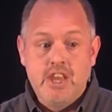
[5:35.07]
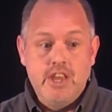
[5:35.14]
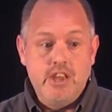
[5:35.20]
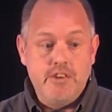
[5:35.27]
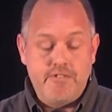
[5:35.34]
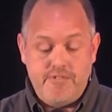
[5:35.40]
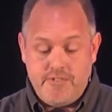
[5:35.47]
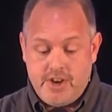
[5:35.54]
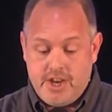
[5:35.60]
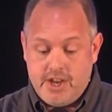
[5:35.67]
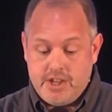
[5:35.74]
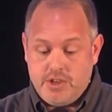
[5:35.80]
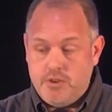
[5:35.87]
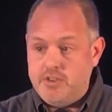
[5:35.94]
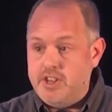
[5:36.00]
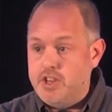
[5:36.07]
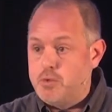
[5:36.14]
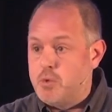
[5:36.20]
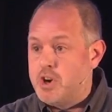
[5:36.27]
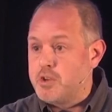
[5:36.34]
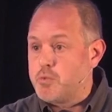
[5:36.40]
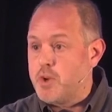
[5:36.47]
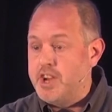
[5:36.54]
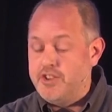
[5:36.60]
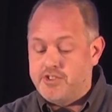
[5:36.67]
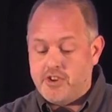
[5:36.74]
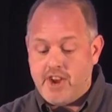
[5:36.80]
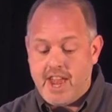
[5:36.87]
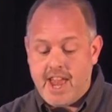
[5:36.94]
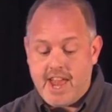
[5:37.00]
If you need one, raise
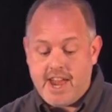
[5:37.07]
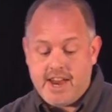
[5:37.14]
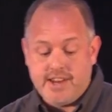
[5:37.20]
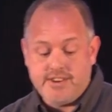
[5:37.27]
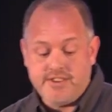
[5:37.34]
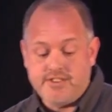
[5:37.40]
your hand.